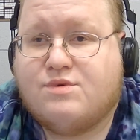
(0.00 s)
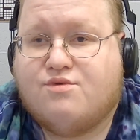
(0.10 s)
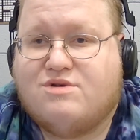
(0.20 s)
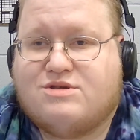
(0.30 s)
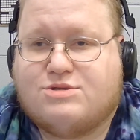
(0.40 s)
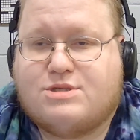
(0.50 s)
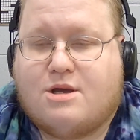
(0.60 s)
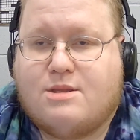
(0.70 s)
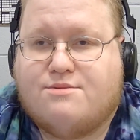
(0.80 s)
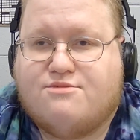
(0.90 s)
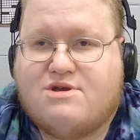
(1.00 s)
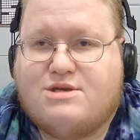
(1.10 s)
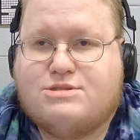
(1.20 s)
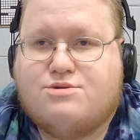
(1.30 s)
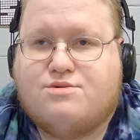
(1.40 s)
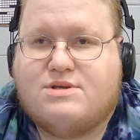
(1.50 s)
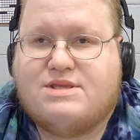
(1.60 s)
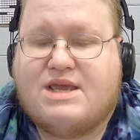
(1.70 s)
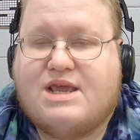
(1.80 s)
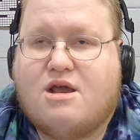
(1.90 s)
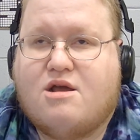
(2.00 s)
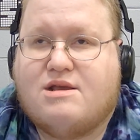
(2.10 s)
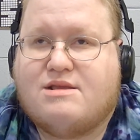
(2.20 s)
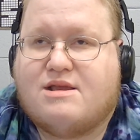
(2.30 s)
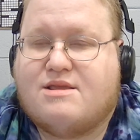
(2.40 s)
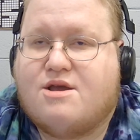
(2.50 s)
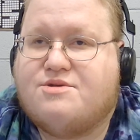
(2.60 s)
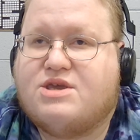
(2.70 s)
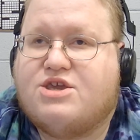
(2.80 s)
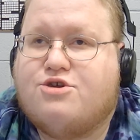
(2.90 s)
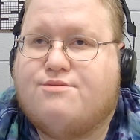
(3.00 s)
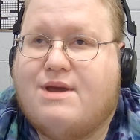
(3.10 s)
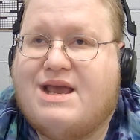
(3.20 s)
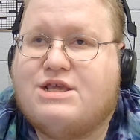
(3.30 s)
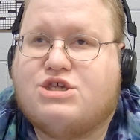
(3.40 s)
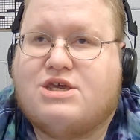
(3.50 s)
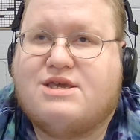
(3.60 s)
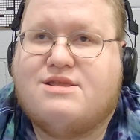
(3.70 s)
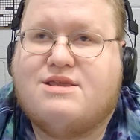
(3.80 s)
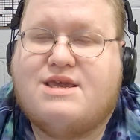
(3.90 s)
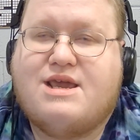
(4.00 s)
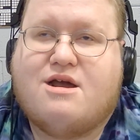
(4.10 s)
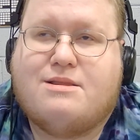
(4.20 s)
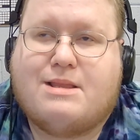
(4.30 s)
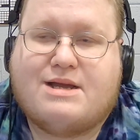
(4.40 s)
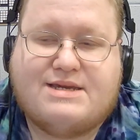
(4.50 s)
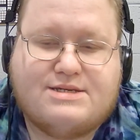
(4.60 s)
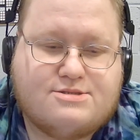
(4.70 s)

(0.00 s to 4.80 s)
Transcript: which just saw them wrestle in neon in a no DQ match in neon lights.